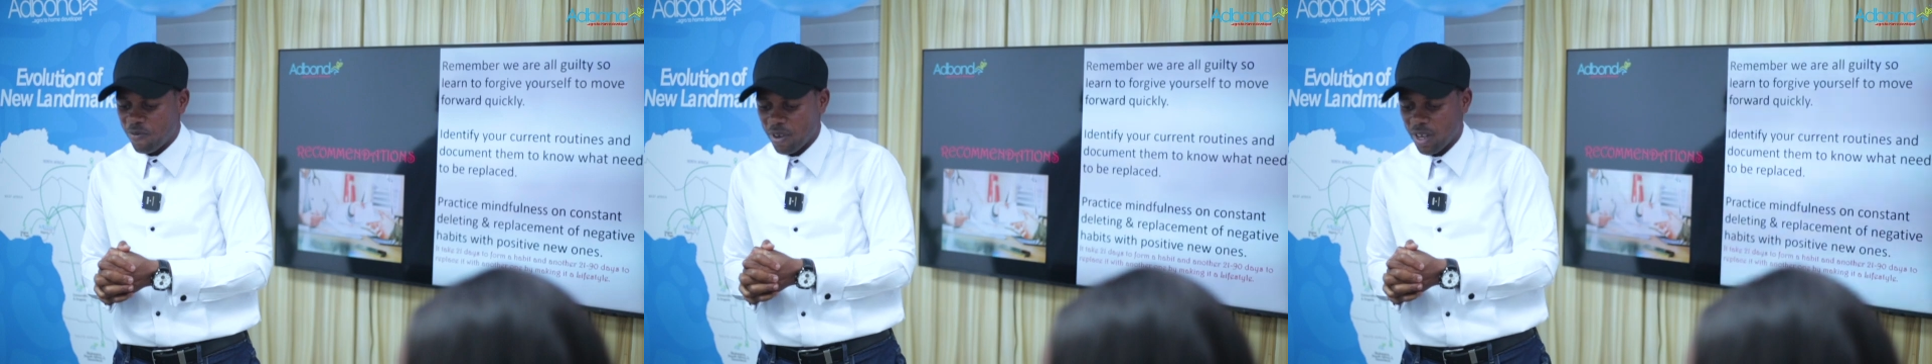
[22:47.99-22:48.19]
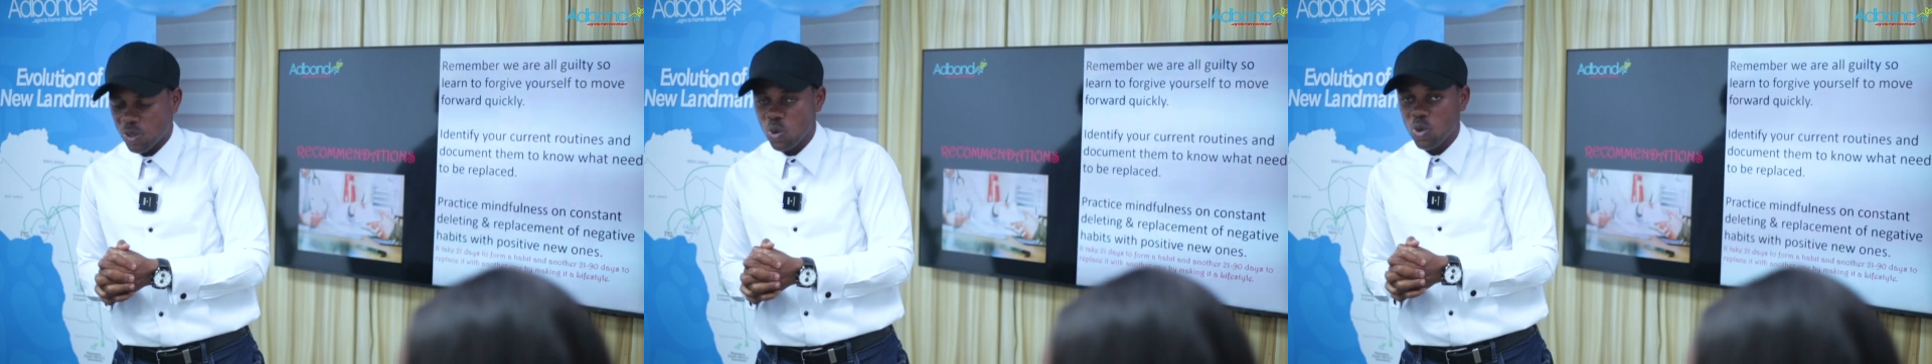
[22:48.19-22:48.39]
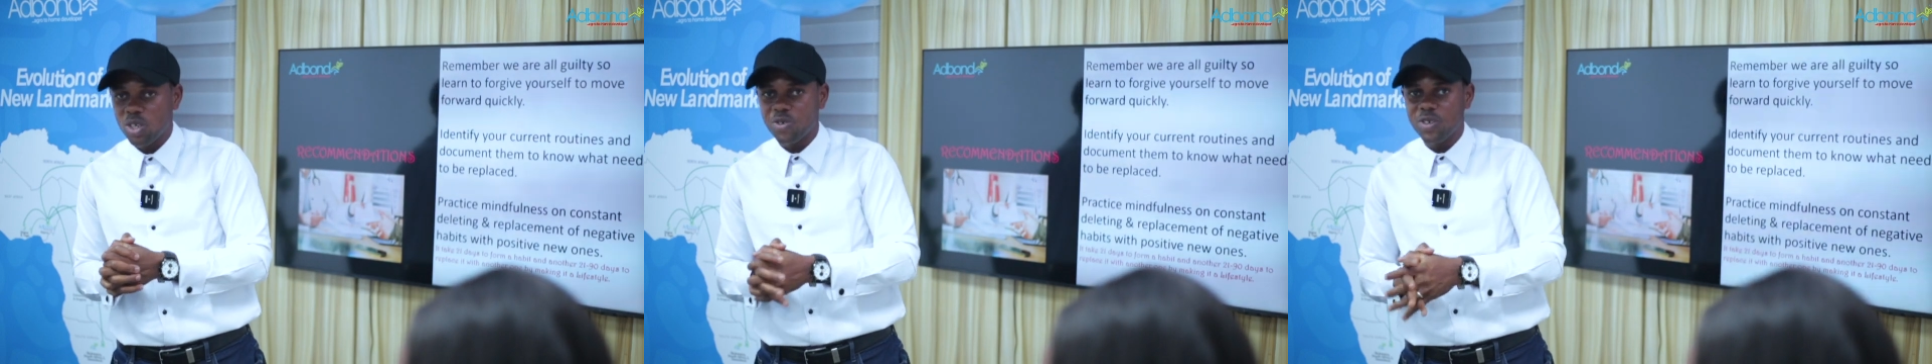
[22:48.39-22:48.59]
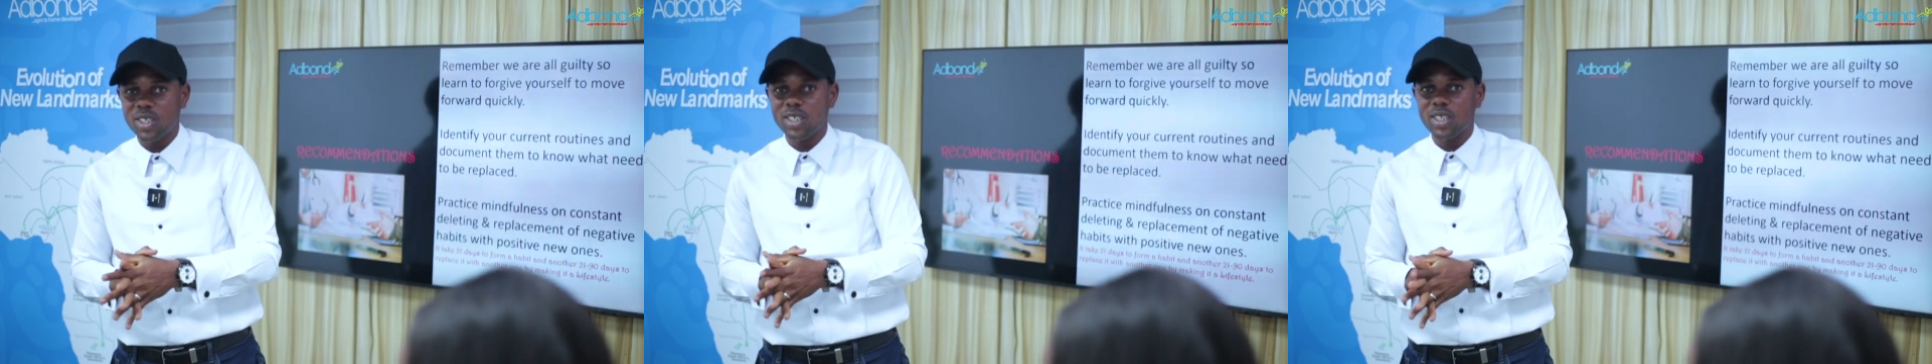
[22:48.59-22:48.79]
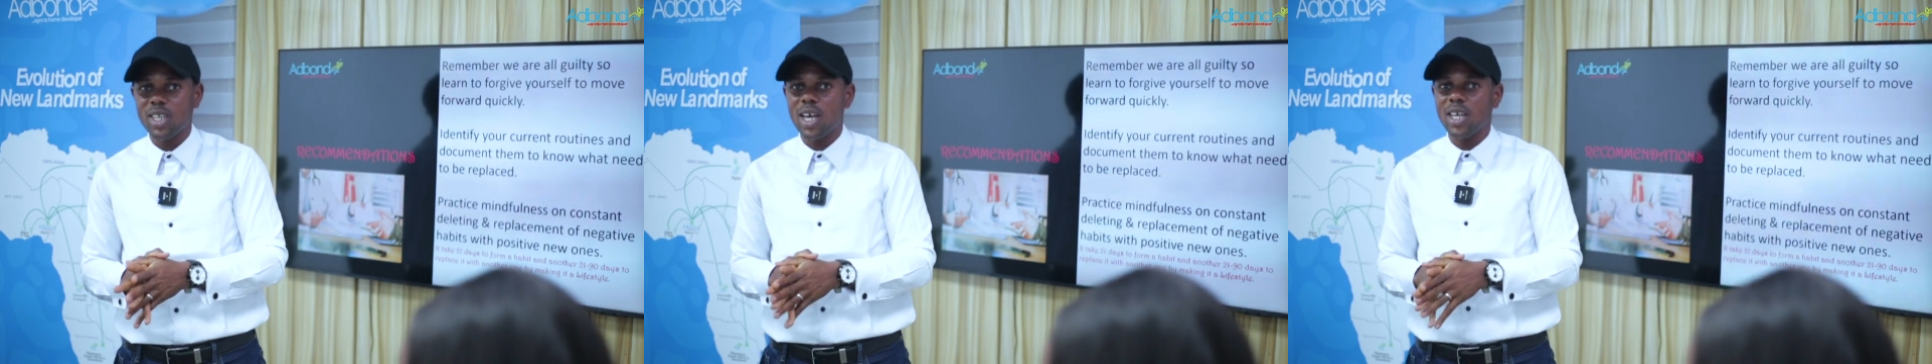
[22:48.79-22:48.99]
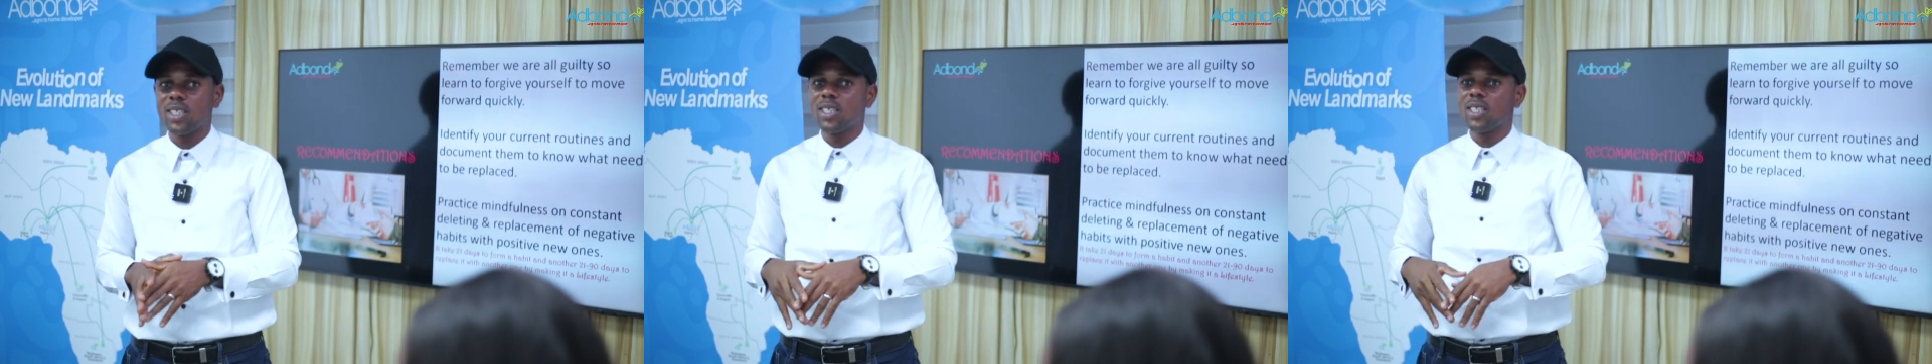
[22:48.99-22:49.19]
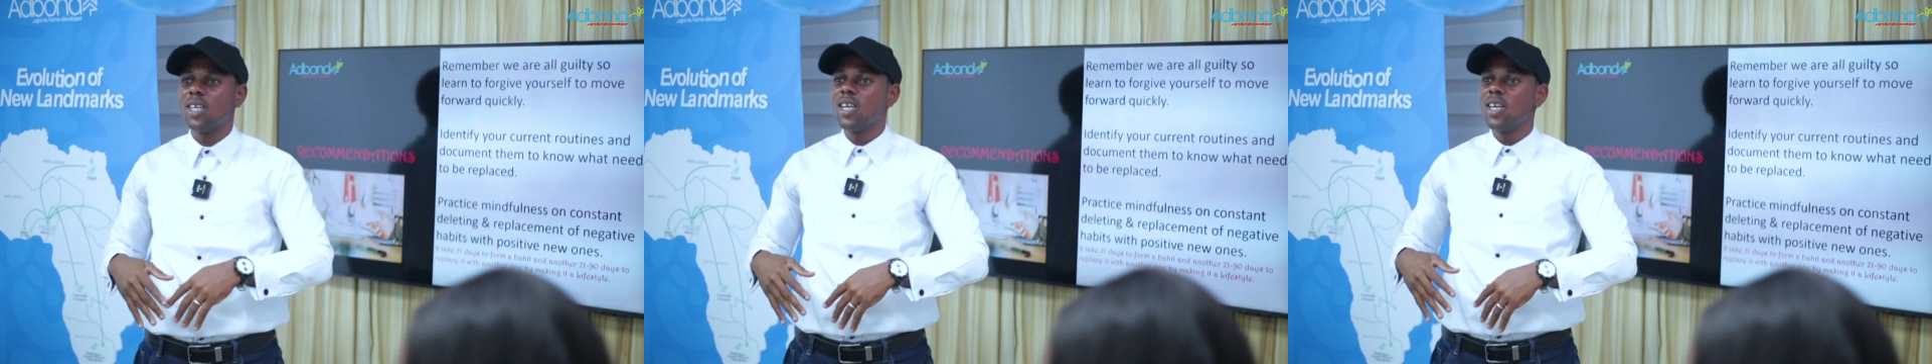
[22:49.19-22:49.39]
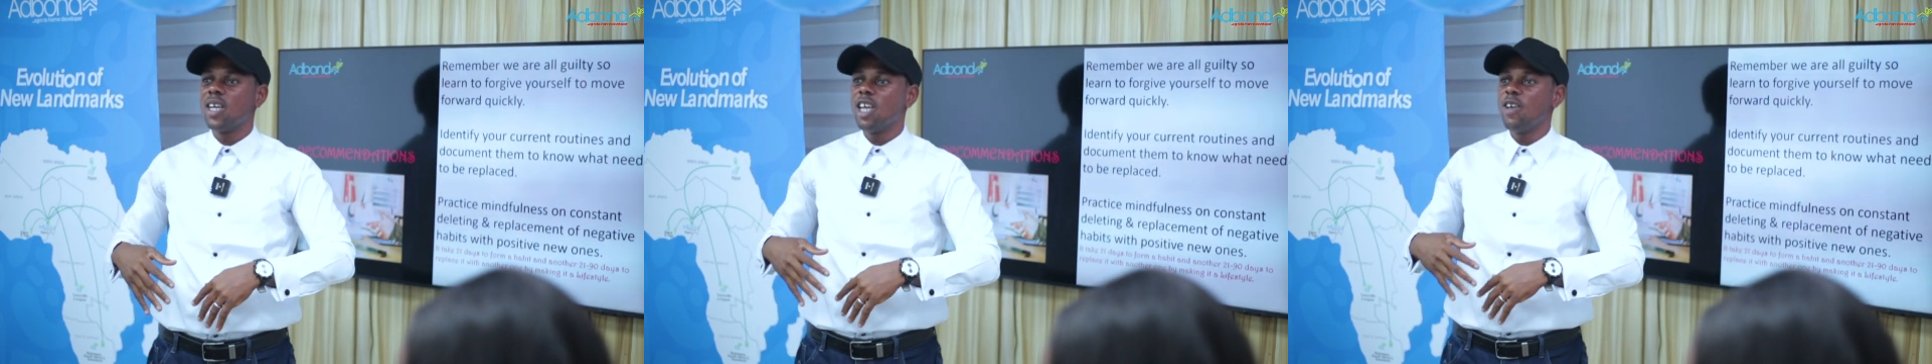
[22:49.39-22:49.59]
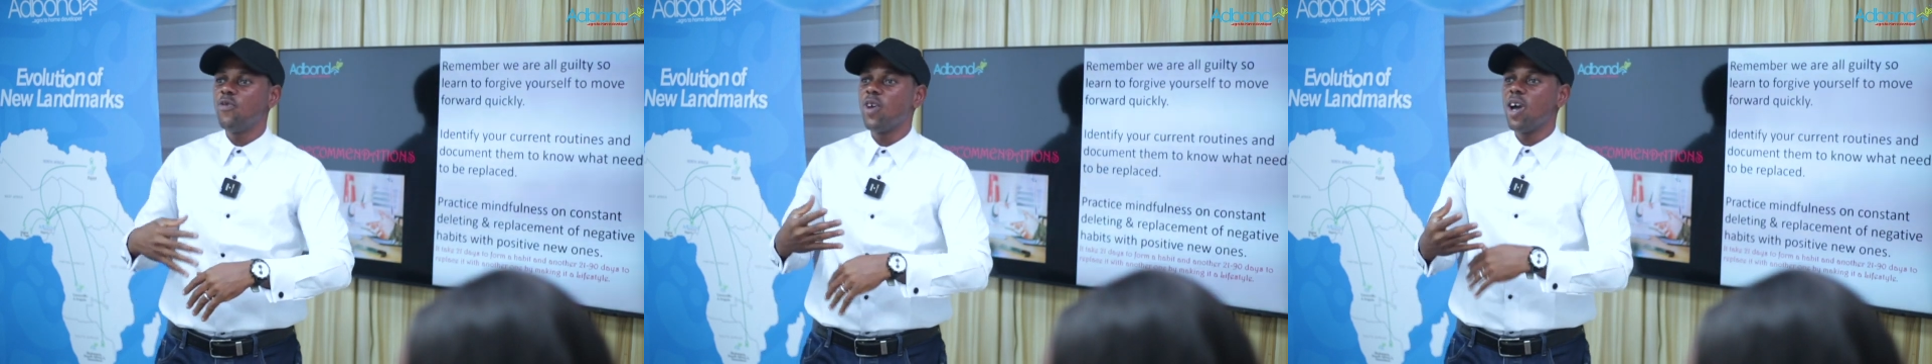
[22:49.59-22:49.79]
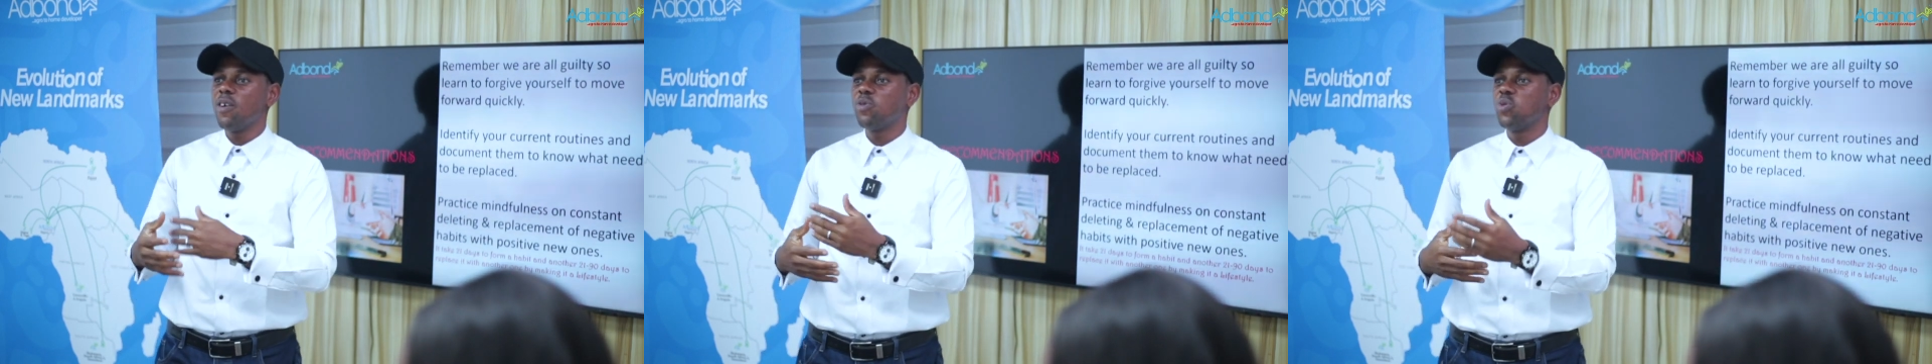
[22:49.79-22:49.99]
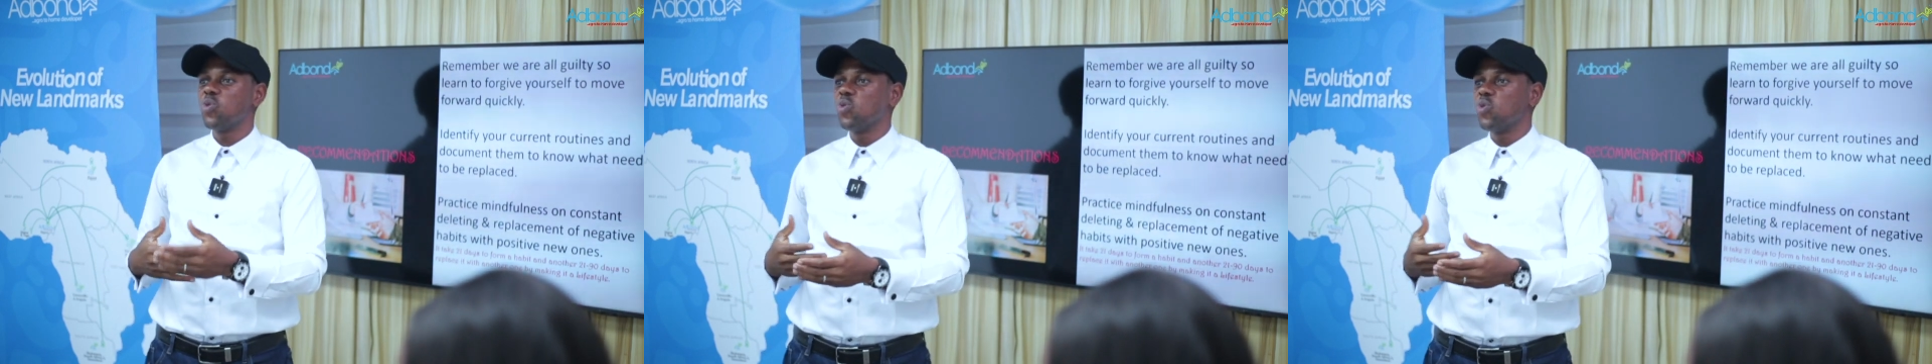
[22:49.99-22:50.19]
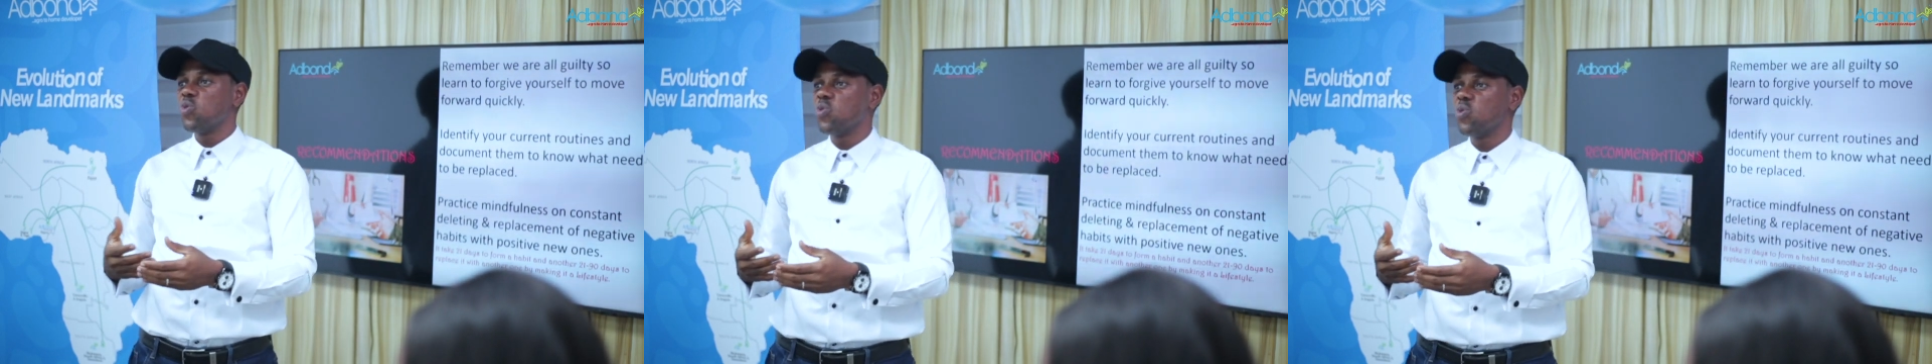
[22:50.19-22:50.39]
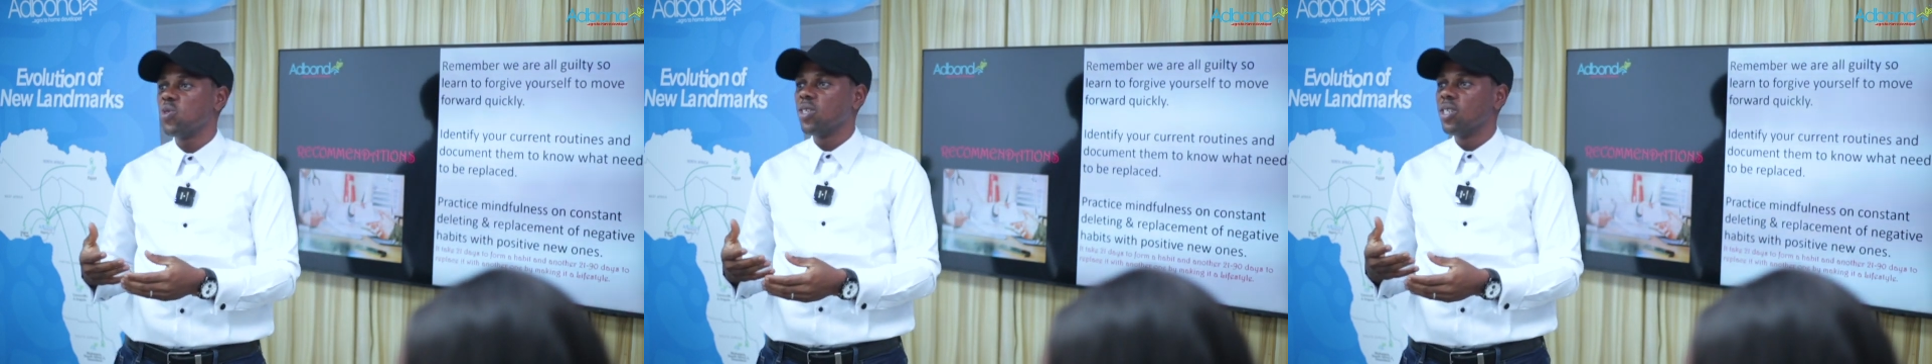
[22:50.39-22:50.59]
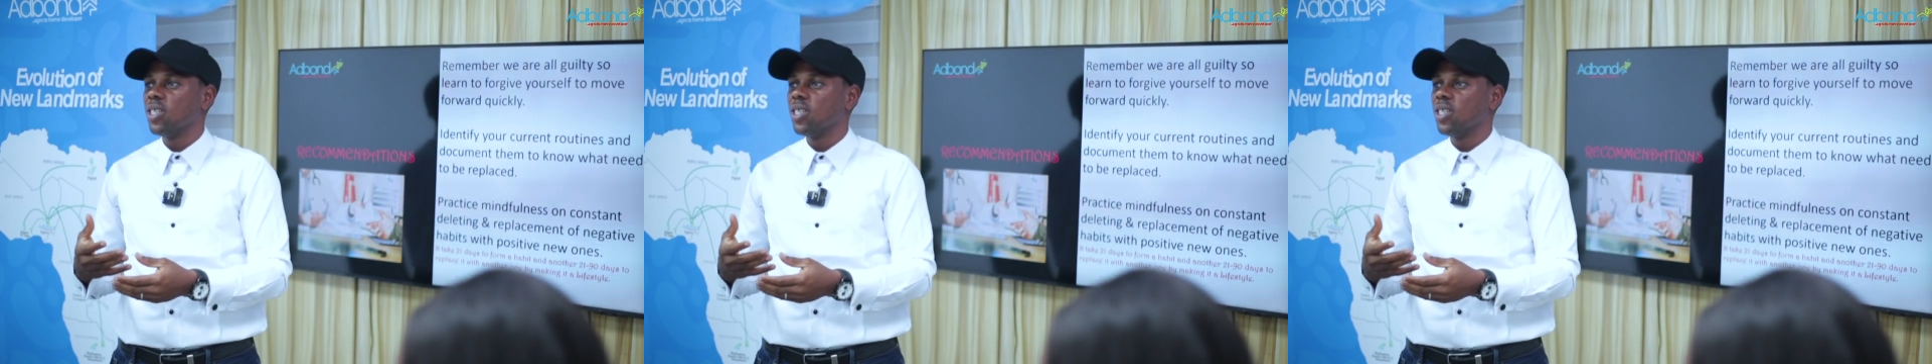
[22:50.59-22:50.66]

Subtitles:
so crazy that if you have to